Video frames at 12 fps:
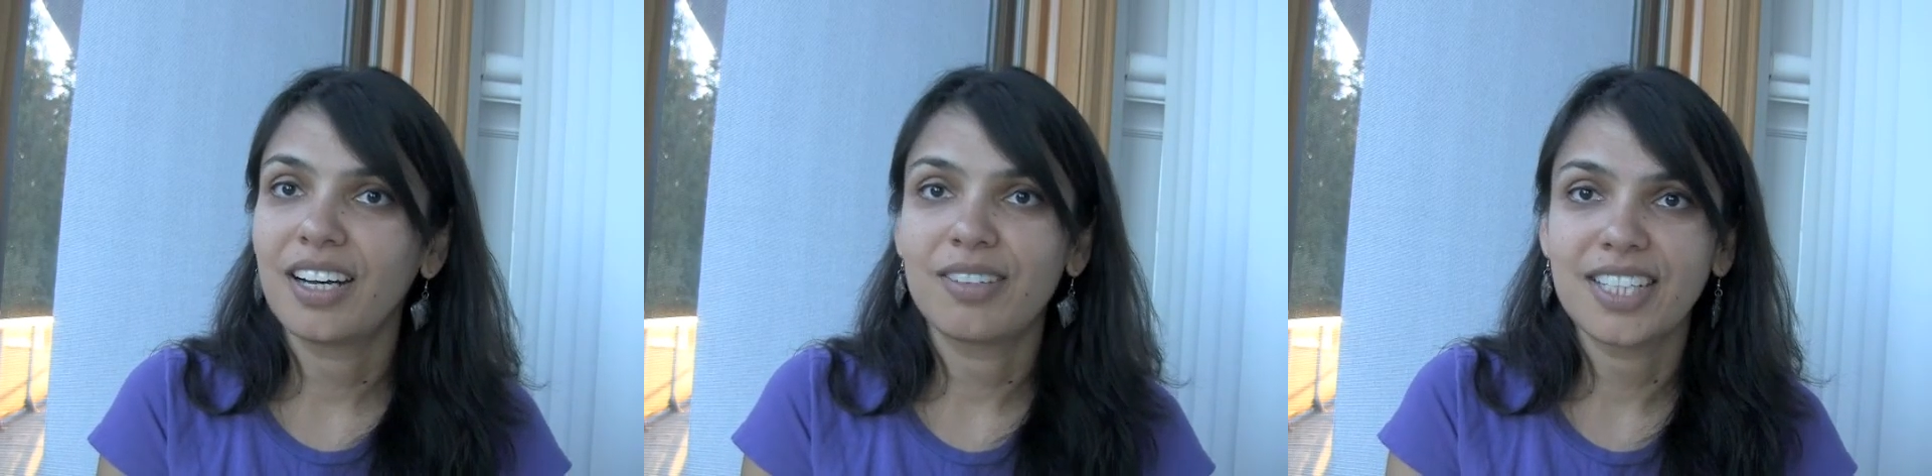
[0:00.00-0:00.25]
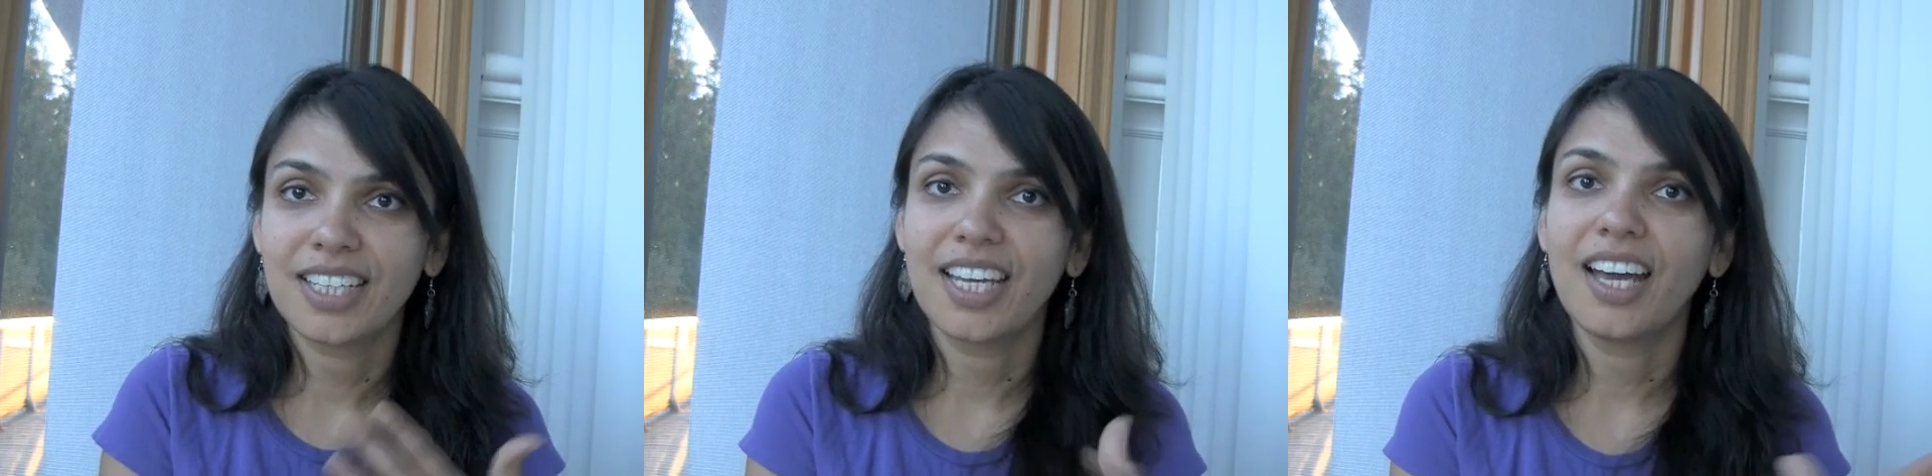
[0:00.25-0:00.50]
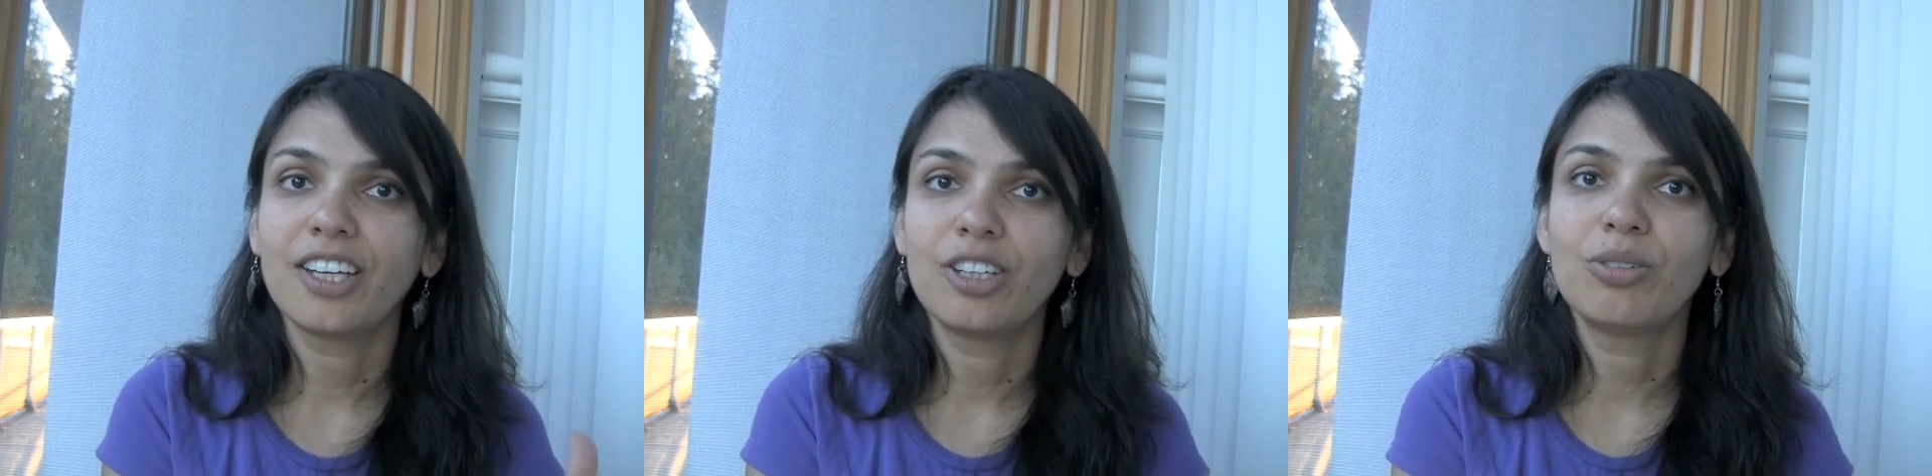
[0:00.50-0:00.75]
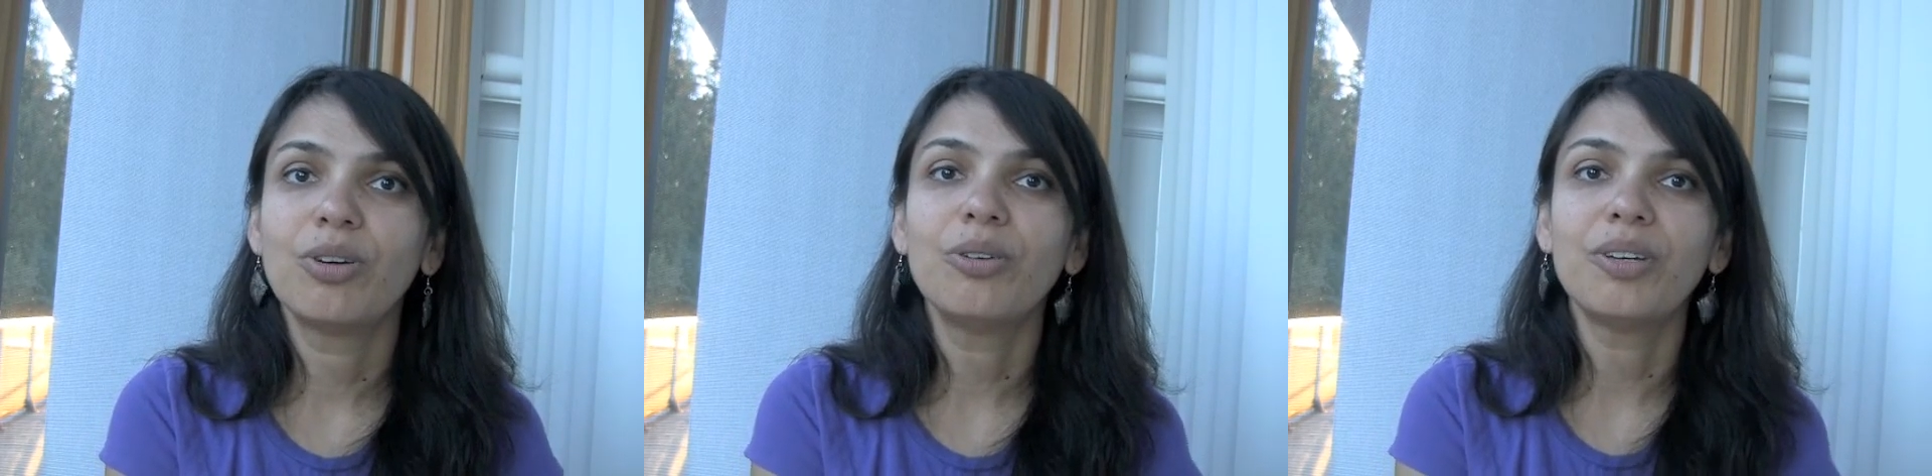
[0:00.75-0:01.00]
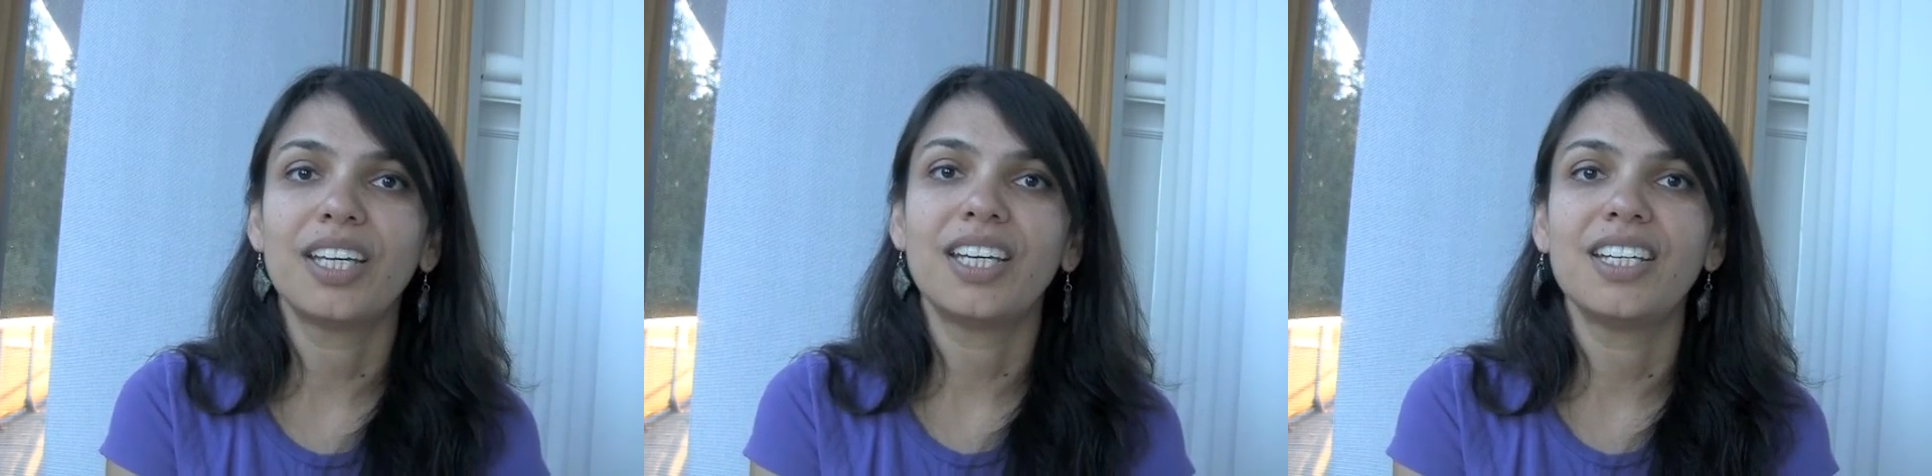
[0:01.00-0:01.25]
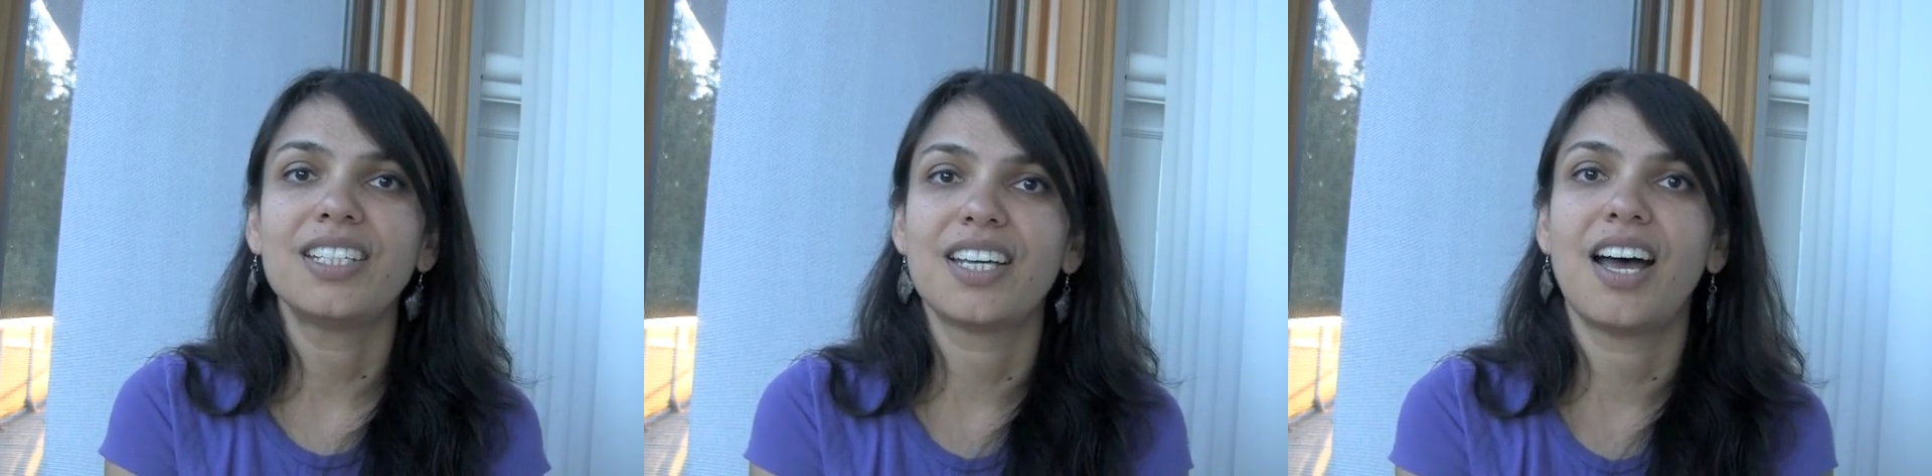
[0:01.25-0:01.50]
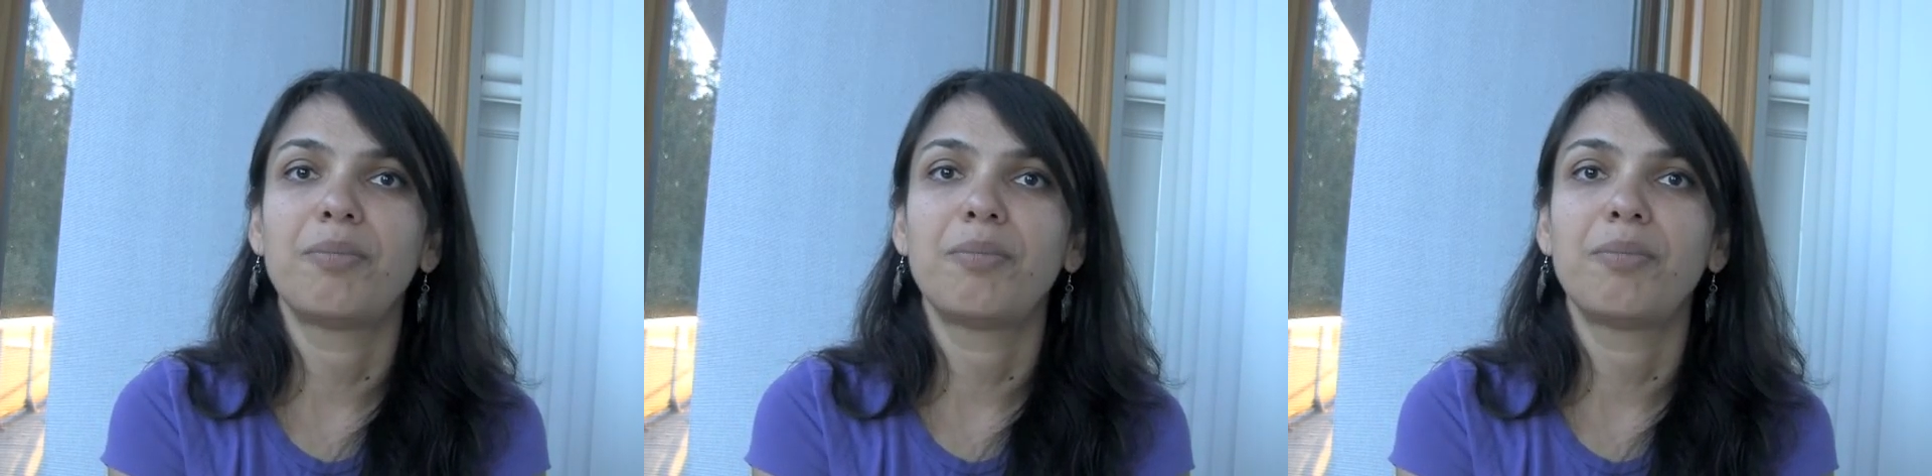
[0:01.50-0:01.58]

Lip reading: I was like, yeah, you go eat.